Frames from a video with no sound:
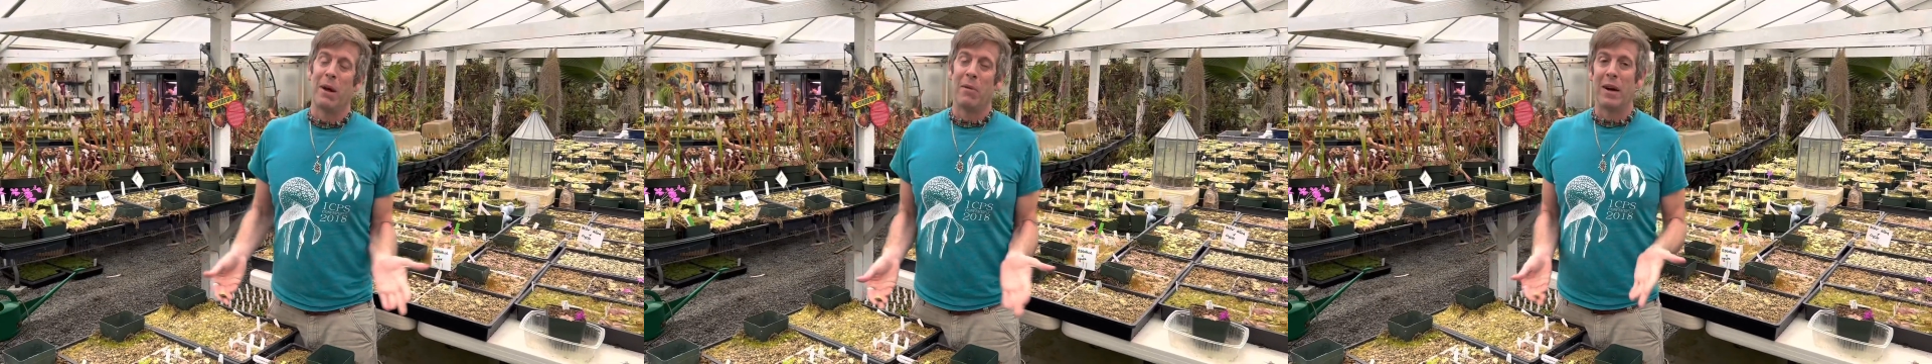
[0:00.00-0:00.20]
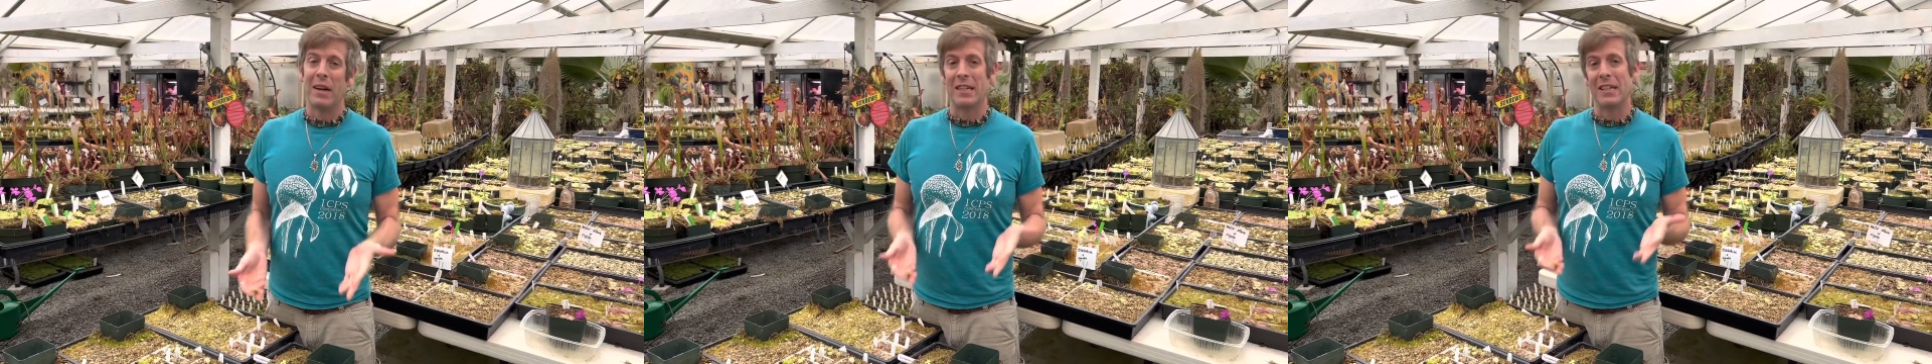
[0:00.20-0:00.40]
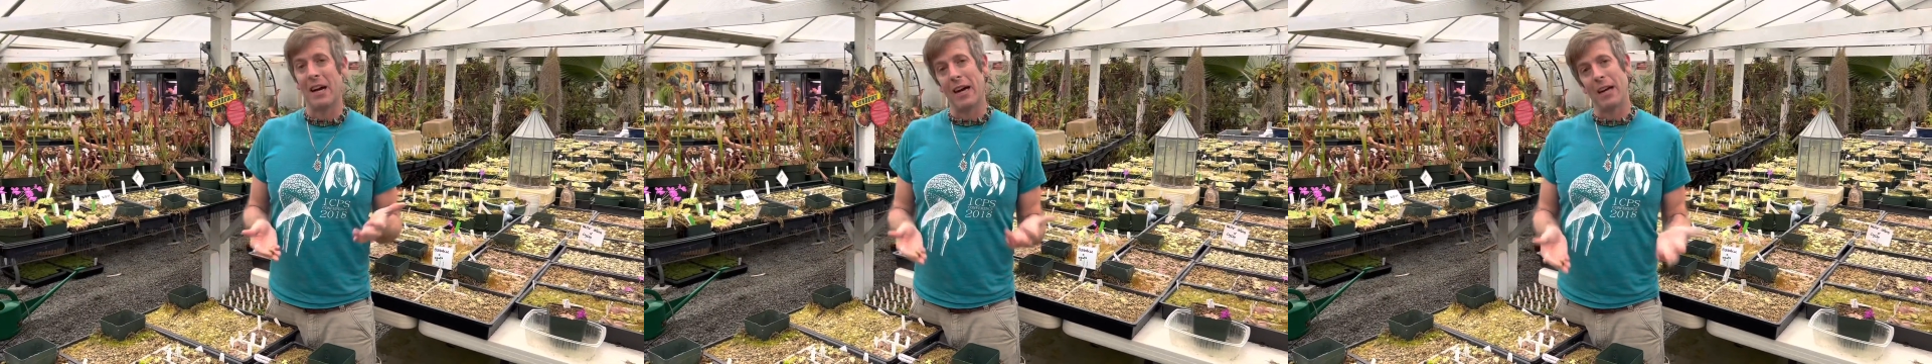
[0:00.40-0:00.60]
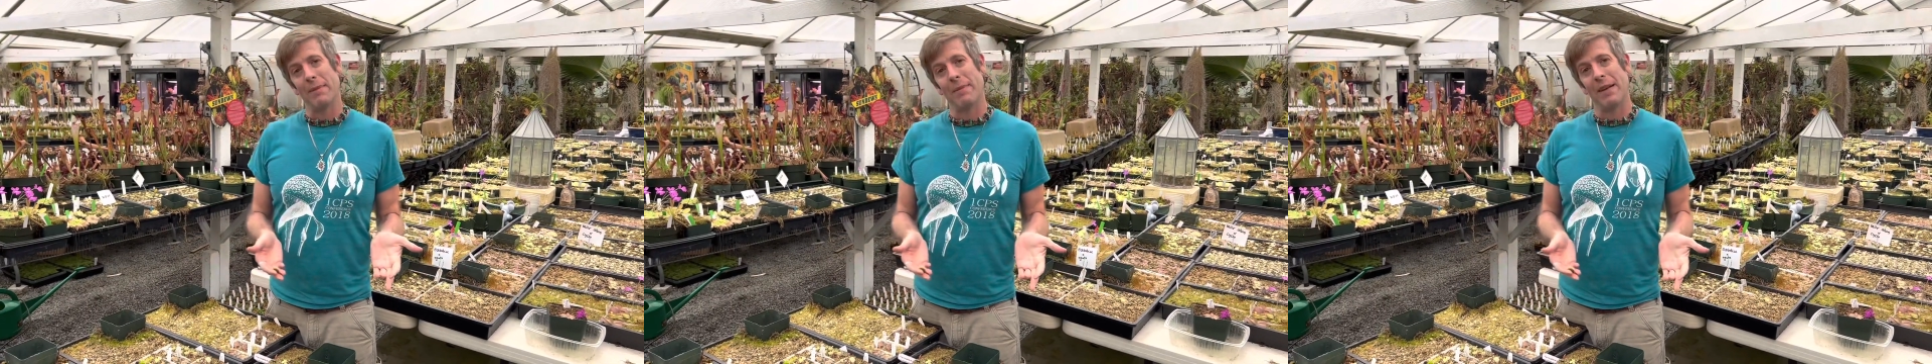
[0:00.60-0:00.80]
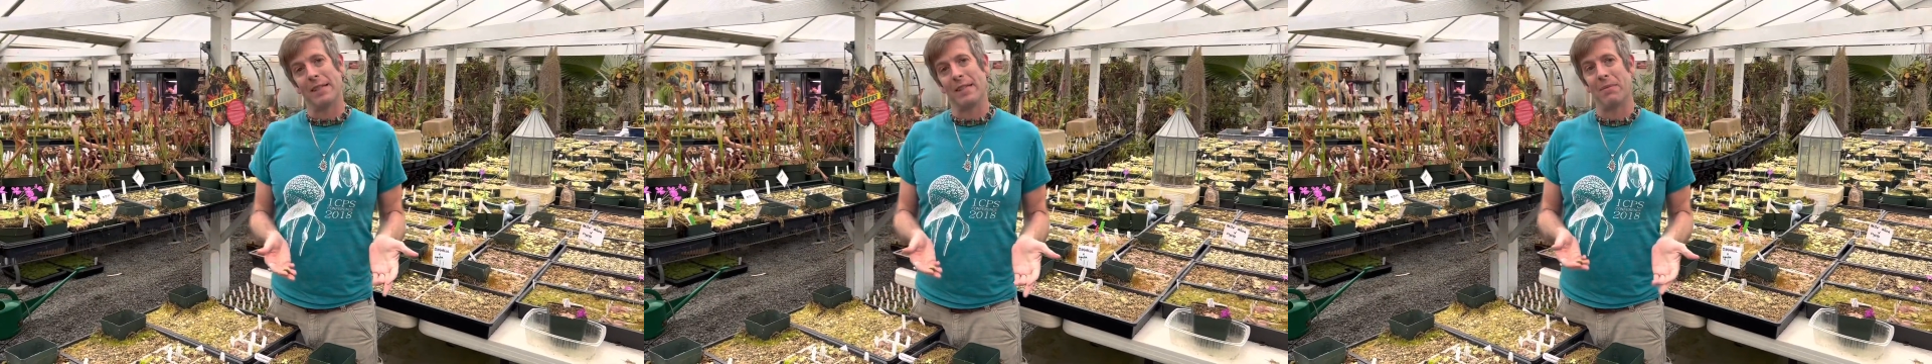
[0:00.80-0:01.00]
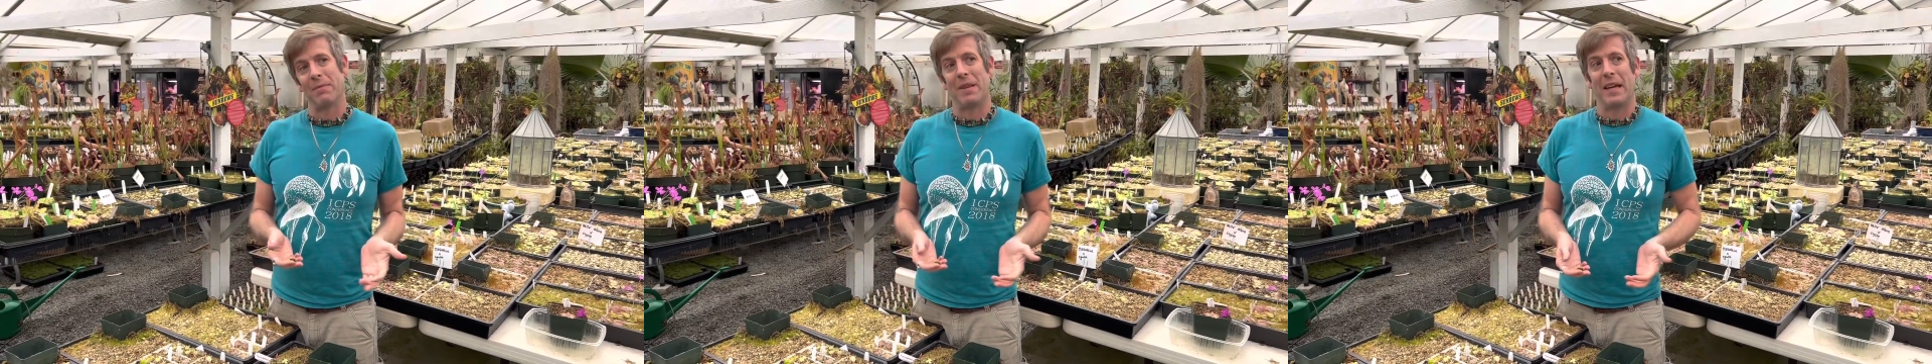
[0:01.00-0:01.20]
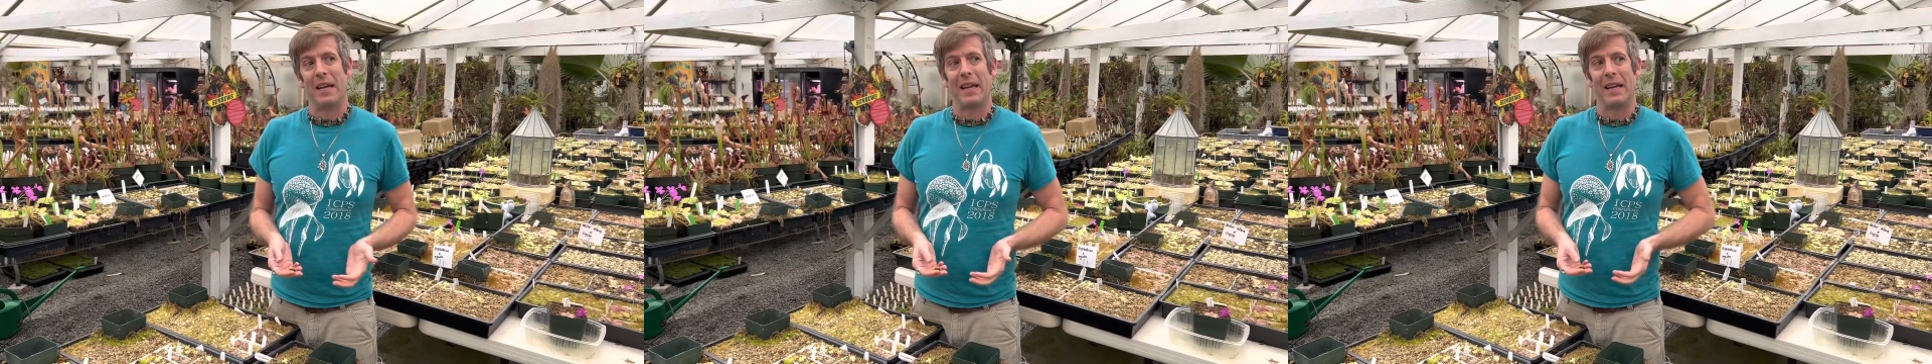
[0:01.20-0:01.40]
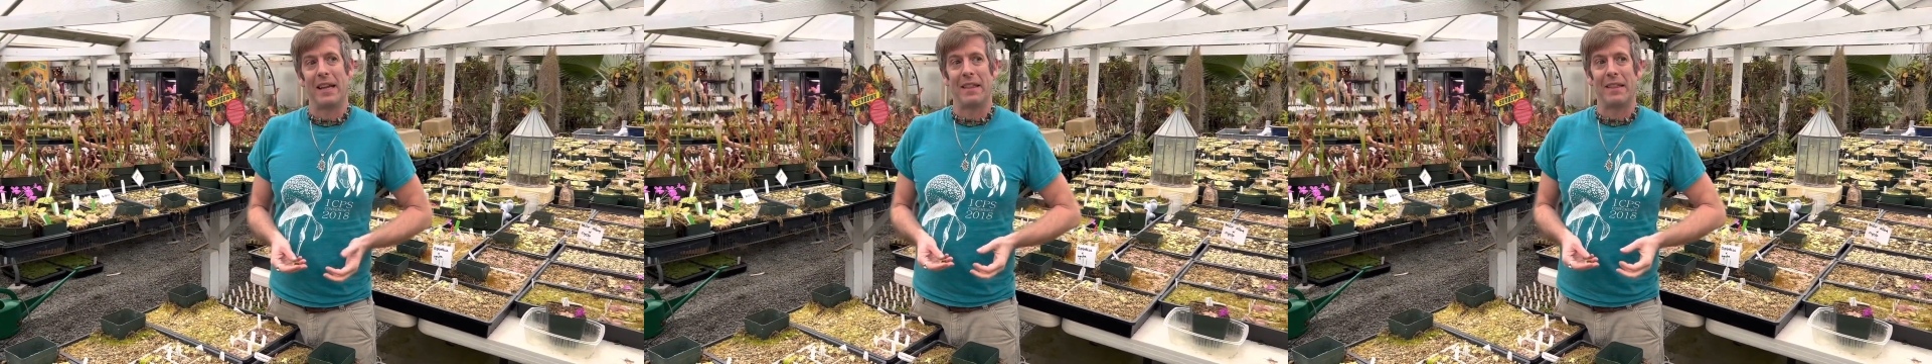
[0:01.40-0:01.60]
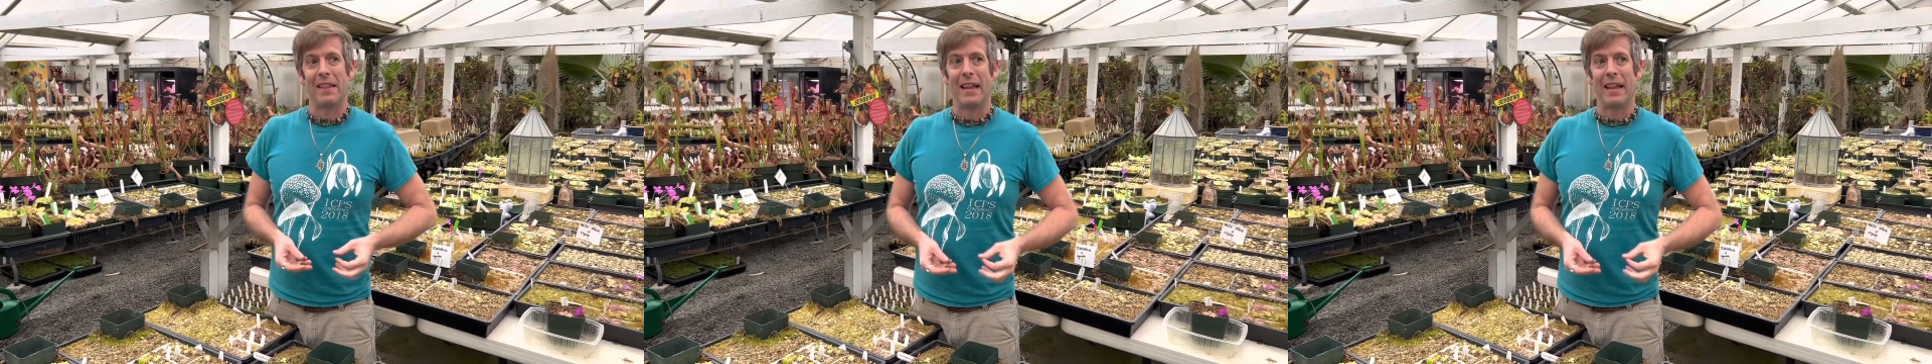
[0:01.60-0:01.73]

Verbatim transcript: I wanted to talk about something